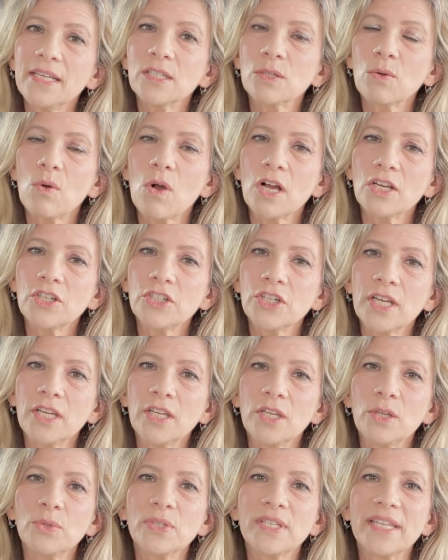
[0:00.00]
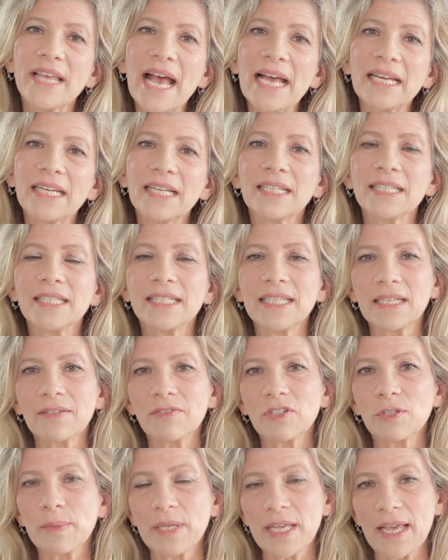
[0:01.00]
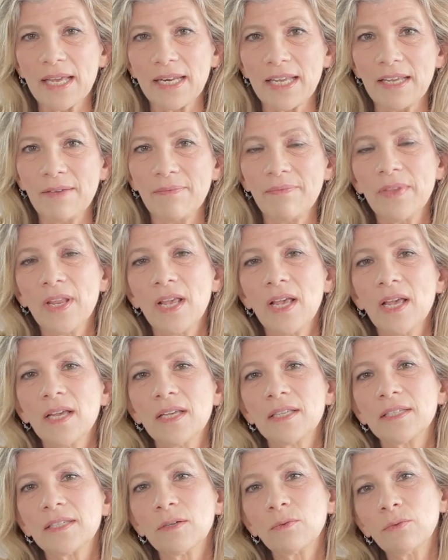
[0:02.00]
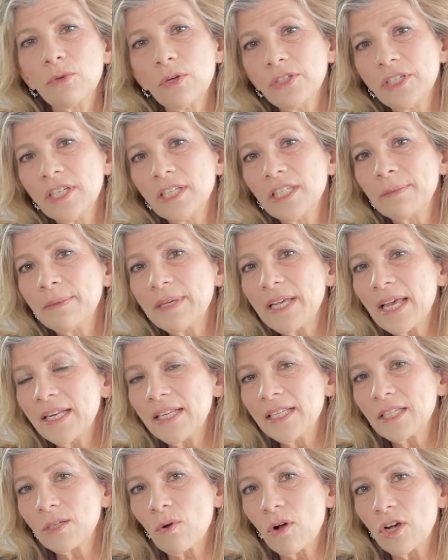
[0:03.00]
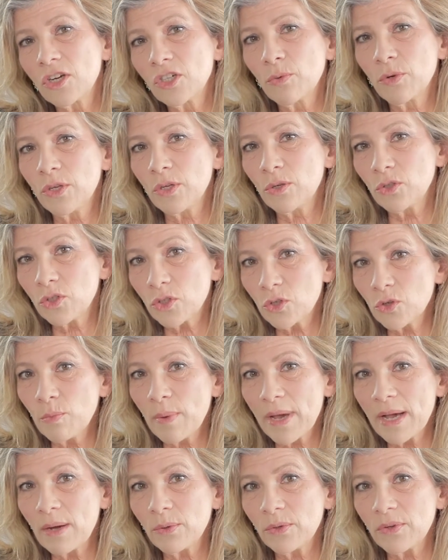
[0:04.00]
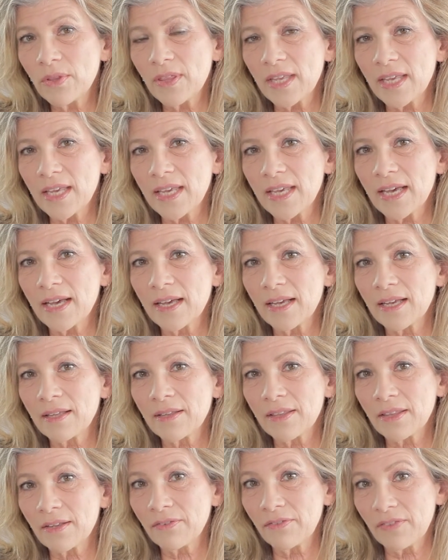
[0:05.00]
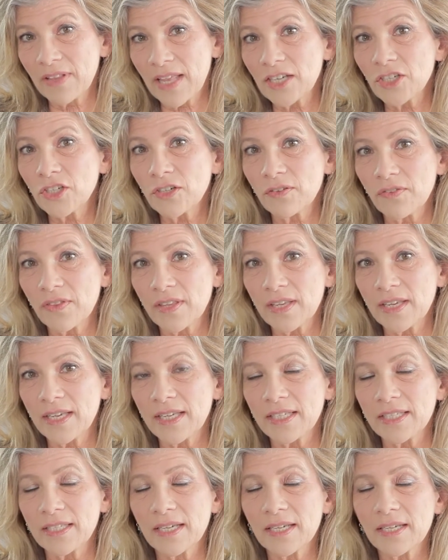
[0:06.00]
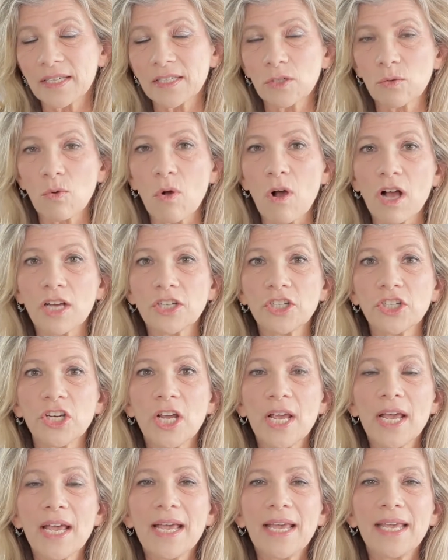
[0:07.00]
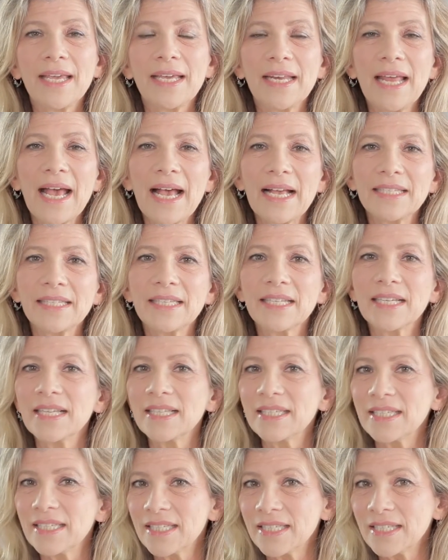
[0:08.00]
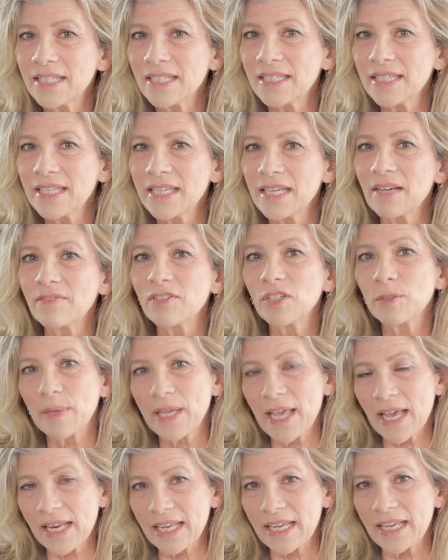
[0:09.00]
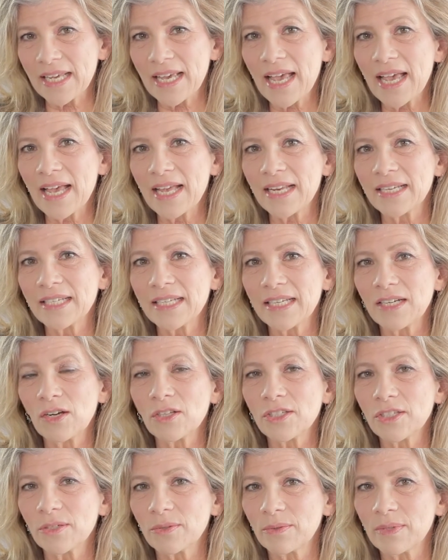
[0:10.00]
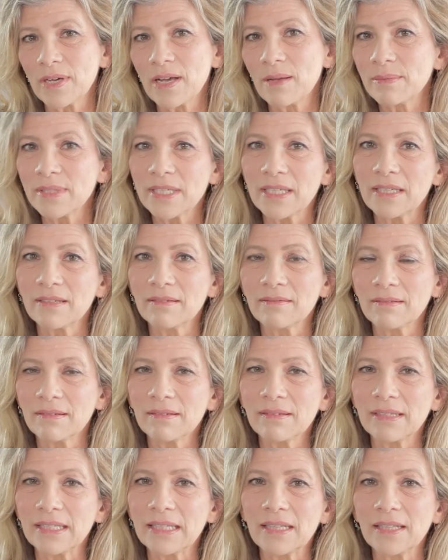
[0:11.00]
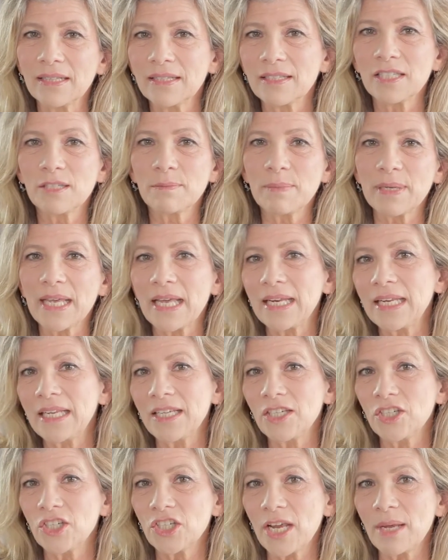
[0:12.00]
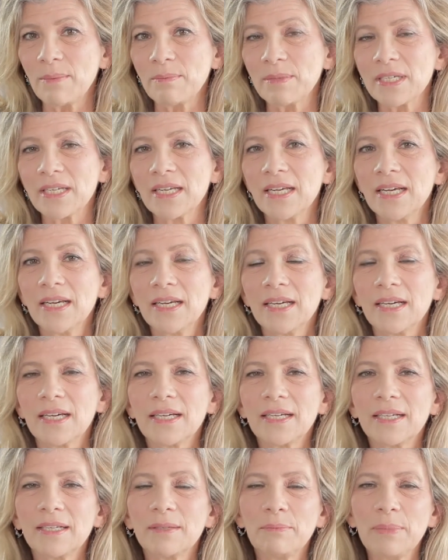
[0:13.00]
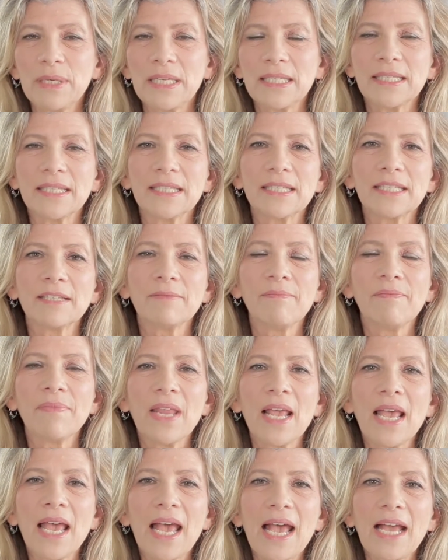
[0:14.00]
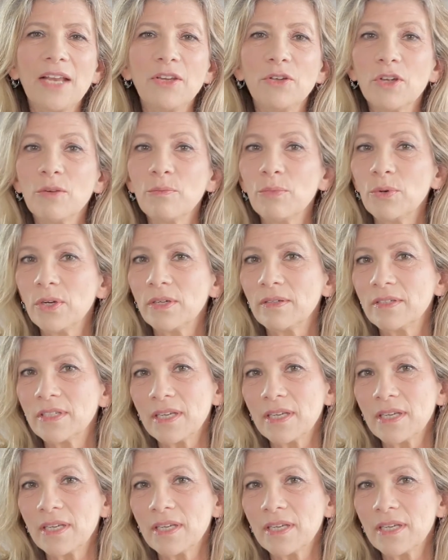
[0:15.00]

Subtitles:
squash and use that instead of spaghetti. So roasted spaghetti squash, when you scoop out the flesh of the squash, it has the consistency of spaghetti, and it also comes in little spaghetti-shaped pieces. And you can put